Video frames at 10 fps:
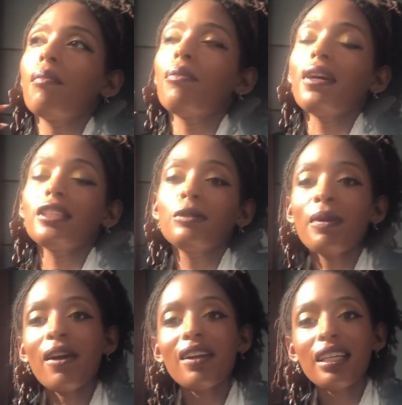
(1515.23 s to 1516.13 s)

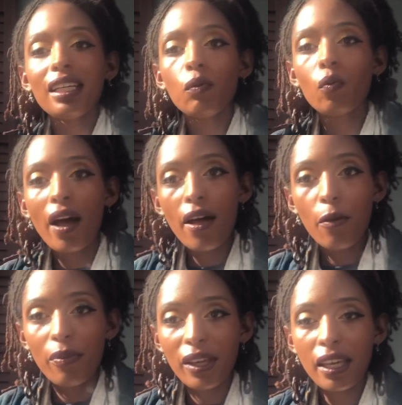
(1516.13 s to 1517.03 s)
prosperity,
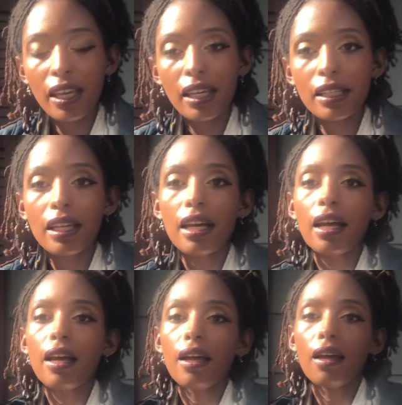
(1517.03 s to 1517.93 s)
well-being,
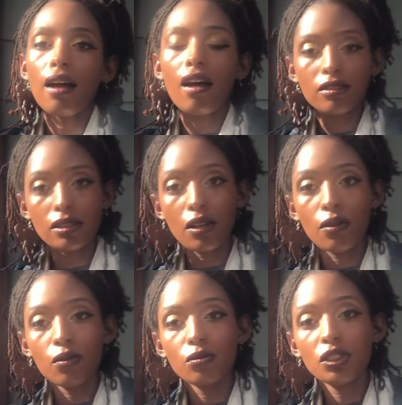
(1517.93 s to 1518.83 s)

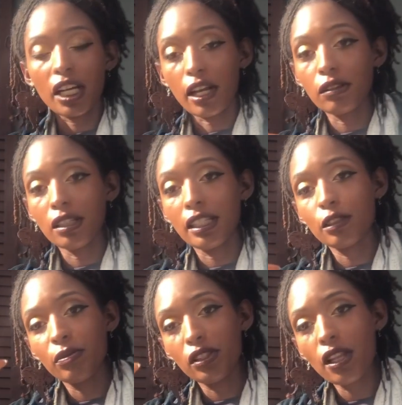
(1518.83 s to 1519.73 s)
also check out the
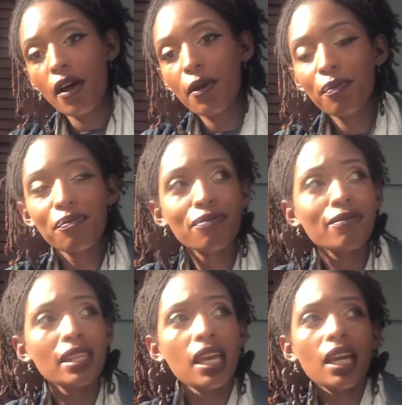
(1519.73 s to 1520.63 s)
links below.
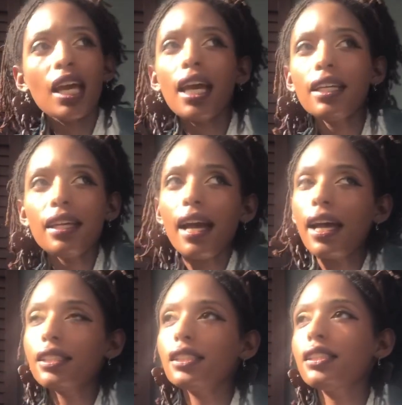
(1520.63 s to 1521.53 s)
And
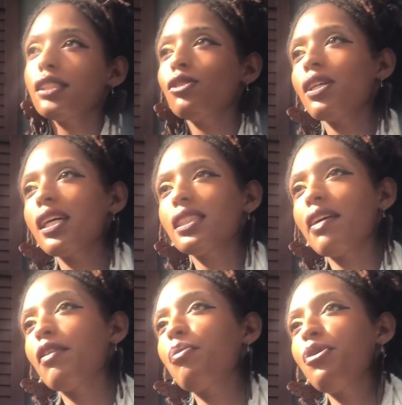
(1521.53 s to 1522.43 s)
yeah, just you guys
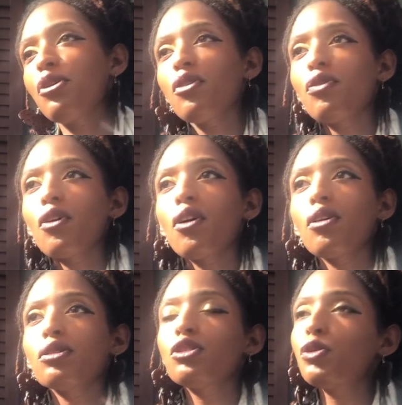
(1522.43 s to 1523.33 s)
have a
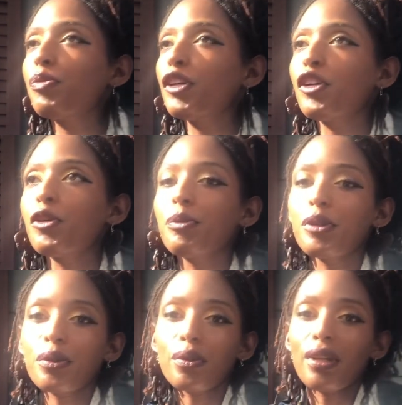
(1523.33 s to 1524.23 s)
beautiful super new
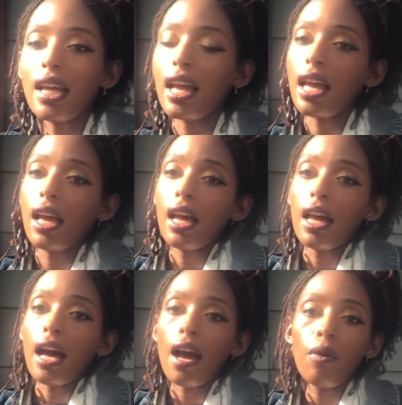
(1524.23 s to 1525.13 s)
moon.
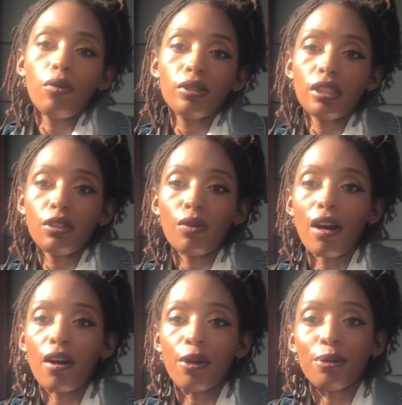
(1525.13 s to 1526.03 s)
I will see you
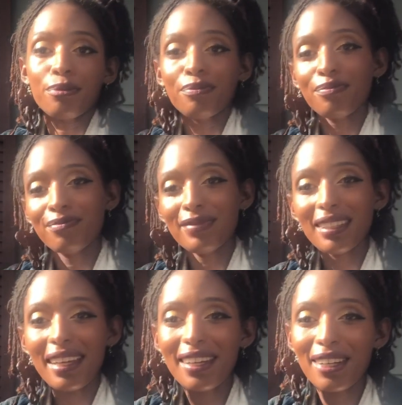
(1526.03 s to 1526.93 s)
all
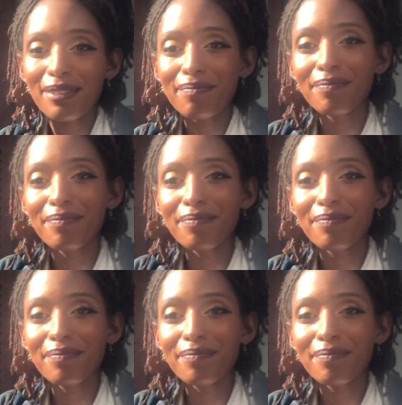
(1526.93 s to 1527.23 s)
later.